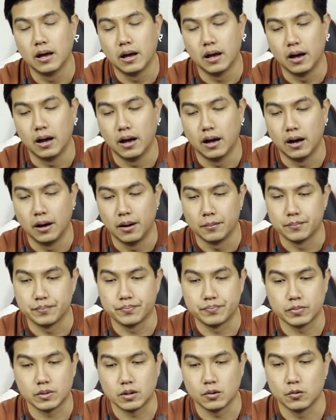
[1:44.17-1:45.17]
um,
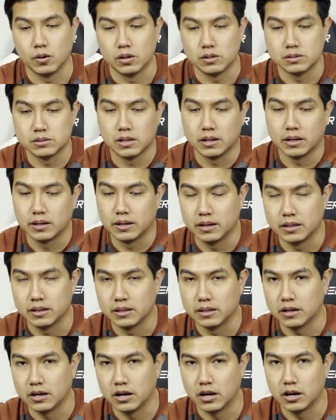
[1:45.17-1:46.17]
once I get the
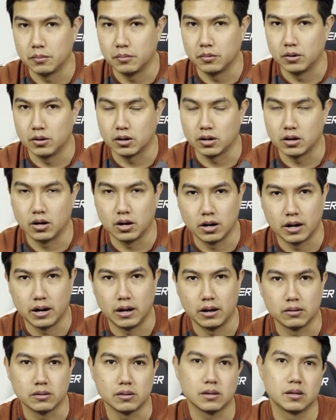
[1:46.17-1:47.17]
cardboard cut
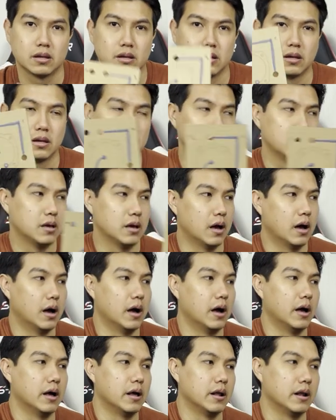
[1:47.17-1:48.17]
out,
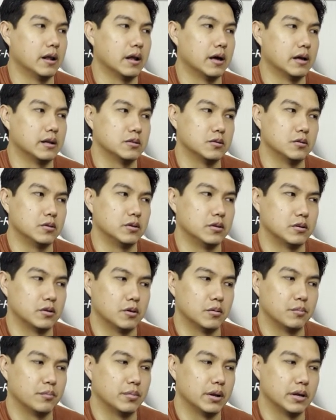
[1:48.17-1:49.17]
I like to you
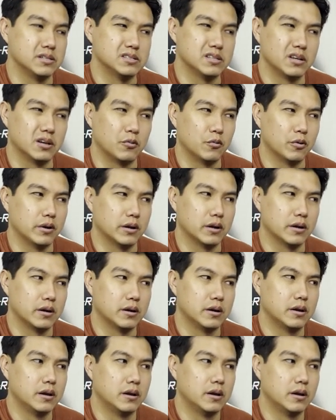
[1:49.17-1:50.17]
know place it where
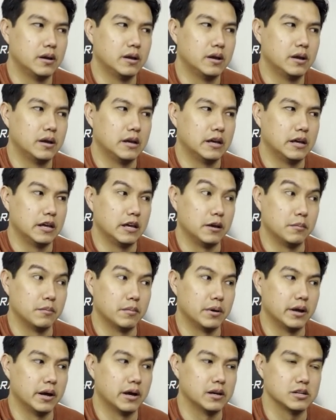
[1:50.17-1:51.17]
it
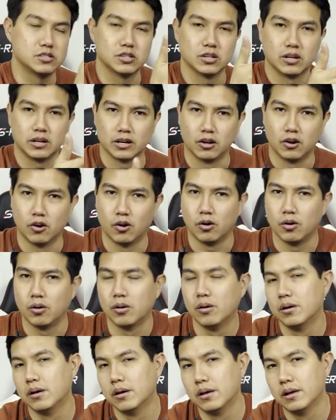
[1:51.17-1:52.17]
might actually go
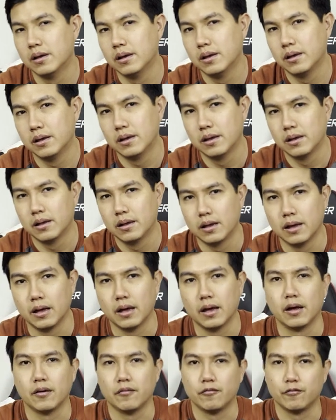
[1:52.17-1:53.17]

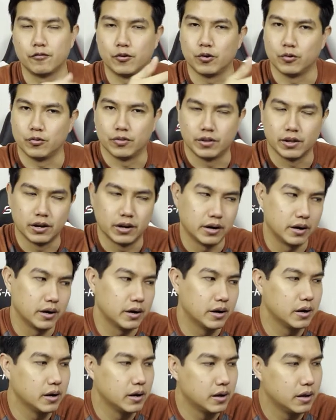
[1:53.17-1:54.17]
and from there
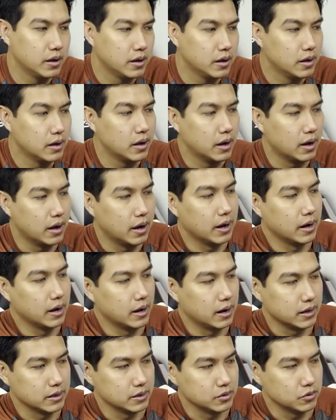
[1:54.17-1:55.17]
I
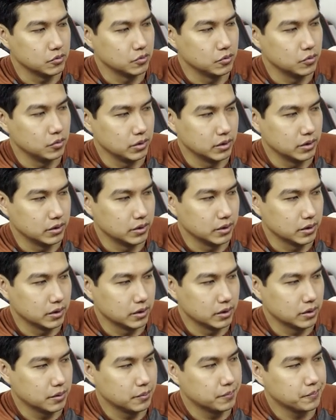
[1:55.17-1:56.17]
like to either